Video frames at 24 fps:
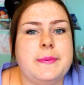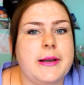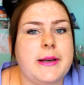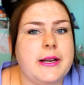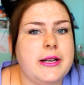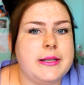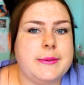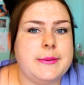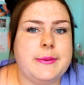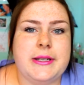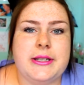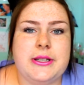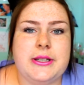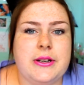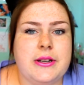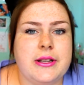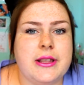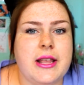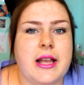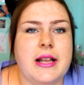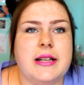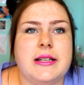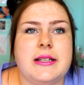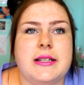because we do
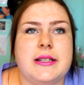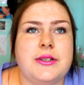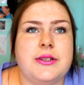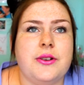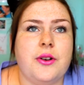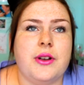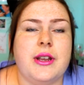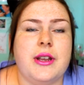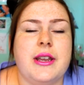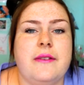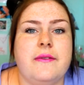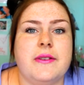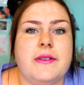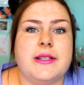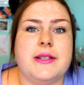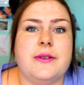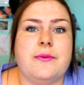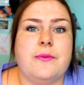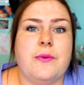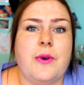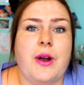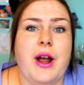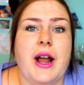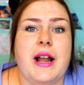that does not give us a
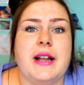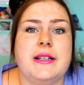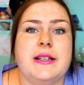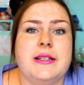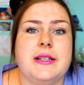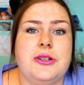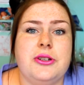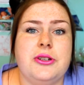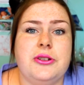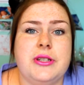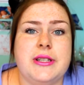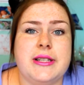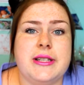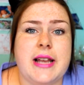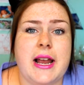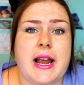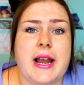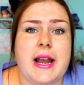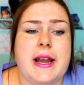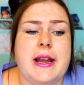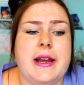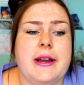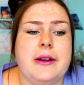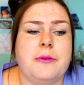right to
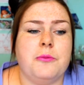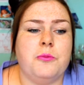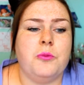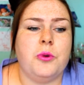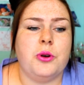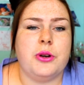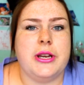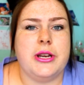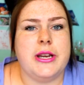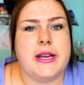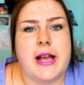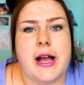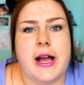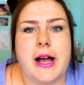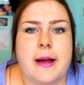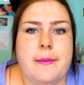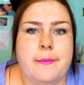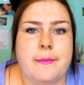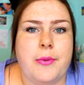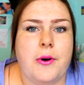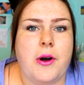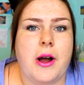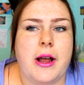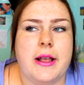say, well, you
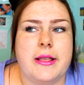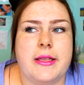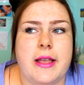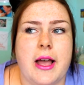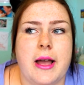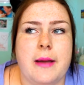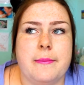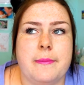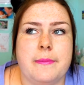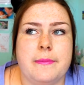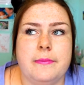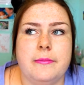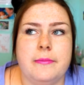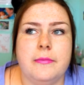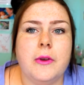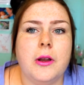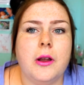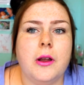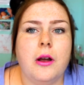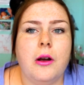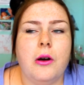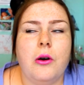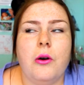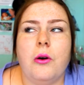can't buy that
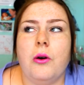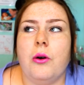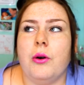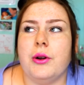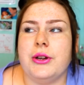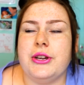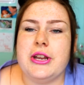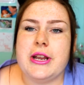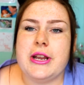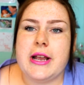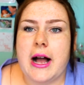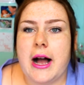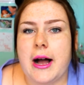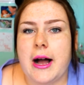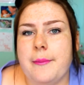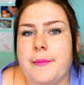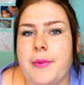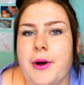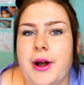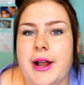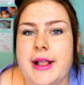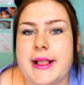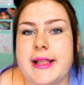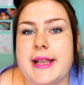or you can't
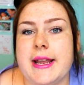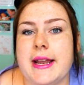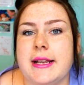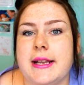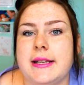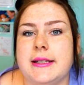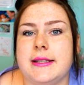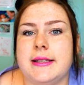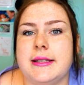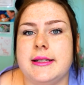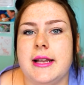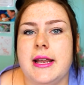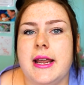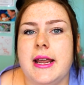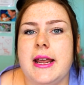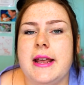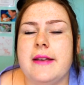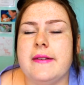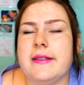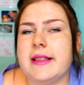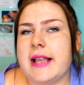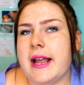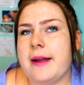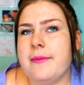buy this.
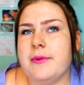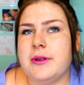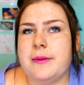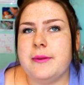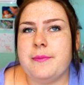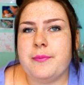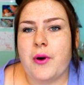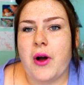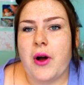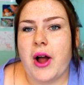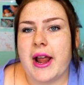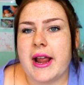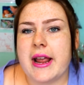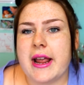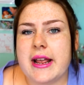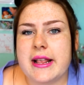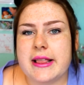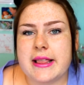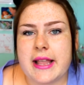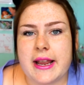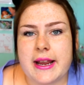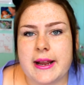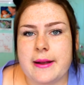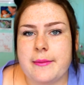If they want to buy
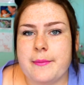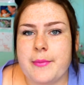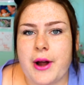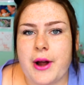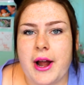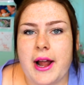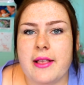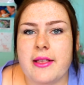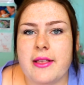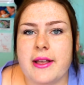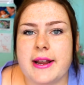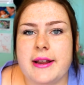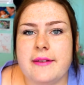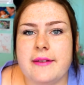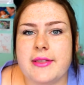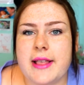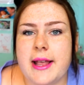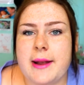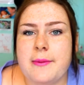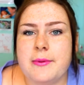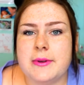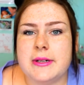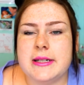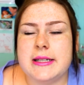it, they can buy it. Like, if
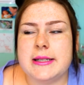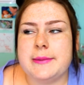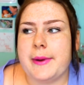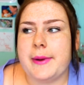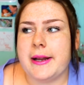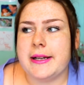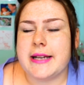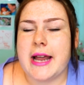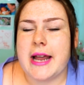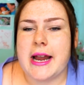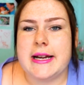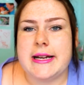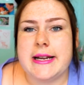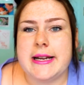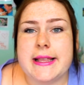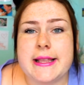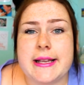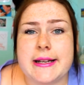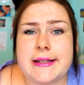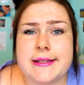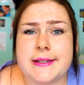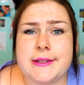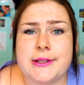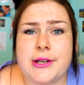they want to spend
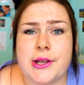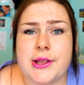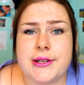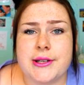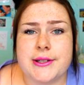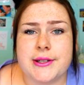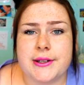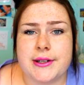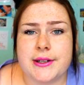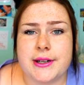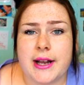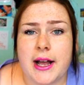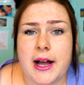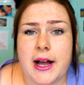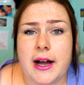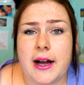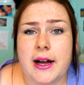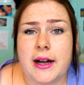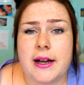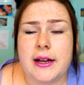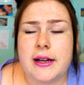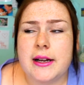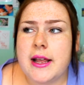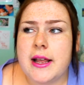$80,000 on a
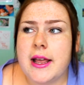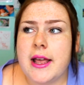car,